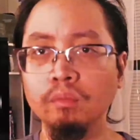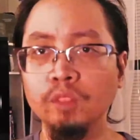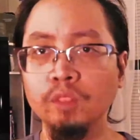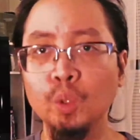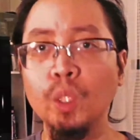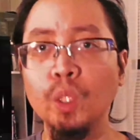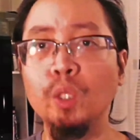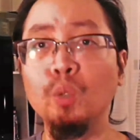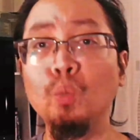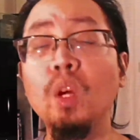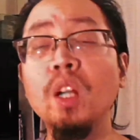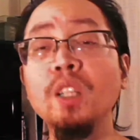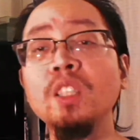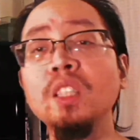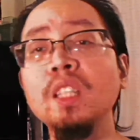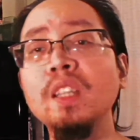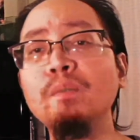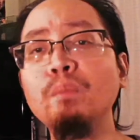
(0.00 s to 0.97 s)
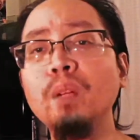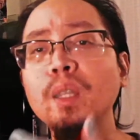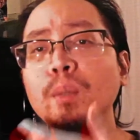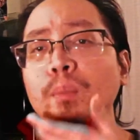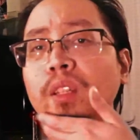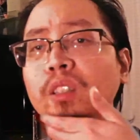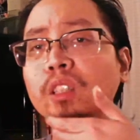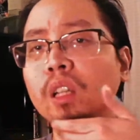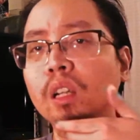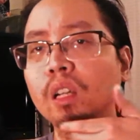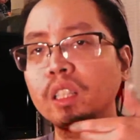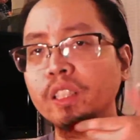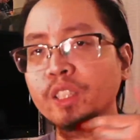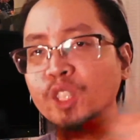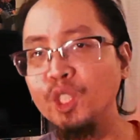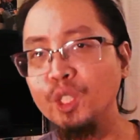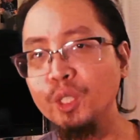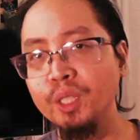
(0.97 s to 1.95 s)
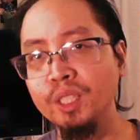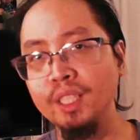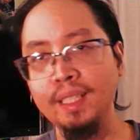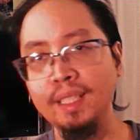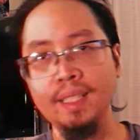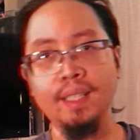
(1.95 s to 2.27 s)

so I can watch Saved by the Bell to college years.